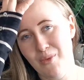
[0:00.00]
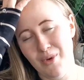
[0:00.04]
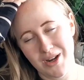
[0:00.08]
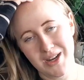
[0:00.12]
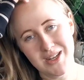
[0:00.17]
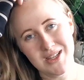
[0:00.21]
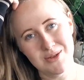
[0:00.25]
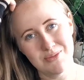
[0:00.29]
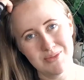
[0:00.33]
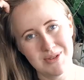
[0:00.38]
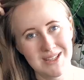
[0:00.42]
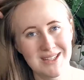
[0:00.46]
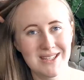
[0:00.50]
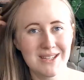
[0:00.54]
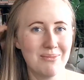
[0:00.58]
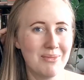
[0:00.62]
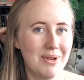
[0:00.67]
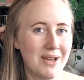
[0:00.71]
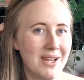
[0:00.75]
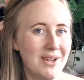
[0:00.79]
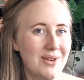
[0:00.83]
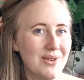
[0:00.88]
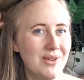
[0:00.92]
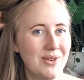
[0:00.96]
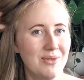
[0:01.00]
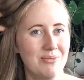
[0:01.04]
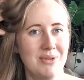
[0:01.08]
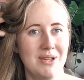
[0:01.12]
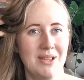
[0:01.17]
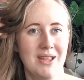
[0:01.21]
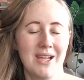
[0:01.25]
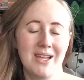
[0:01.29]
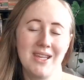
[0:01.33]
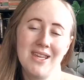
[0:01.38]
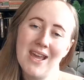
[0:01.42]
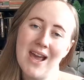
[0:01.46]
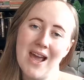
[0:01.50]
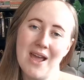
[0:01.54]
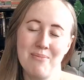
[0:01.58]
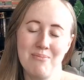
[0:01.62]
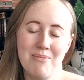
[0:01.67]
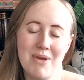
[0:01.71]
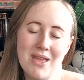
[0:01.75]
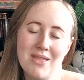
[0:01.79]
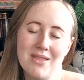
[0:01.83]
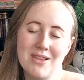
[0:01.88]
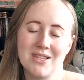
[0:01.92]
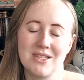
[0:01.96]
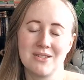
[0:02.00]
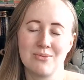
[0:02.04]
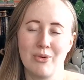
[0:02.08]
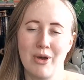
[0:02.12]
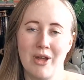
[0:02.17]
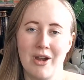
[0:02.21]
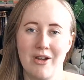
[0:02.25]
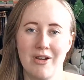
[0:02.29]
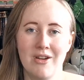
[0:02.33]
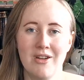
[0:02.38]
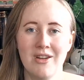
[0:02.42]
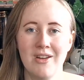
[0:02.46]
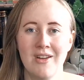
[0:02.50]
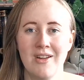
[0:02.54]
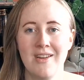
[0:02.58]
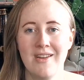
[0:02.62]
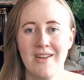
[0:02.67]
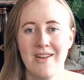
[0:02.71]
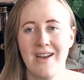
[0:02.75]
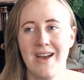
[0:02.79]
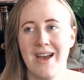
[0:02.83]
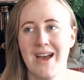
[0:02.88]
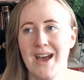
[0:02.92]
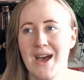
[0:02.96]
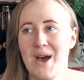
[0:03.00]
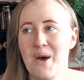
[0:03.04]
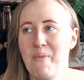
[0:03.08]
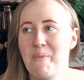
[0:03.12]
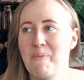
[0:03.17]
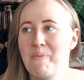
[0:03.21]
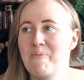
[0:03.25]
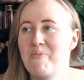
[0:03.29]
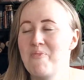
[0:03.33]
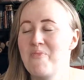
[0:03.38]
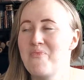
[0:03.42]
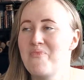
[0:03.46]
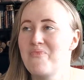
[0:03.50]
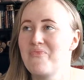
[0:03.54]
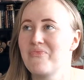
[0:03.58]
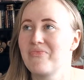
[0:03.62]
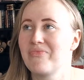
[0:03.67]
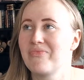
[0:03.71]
wanted to be somebody who could be yeah, I made this sweater. And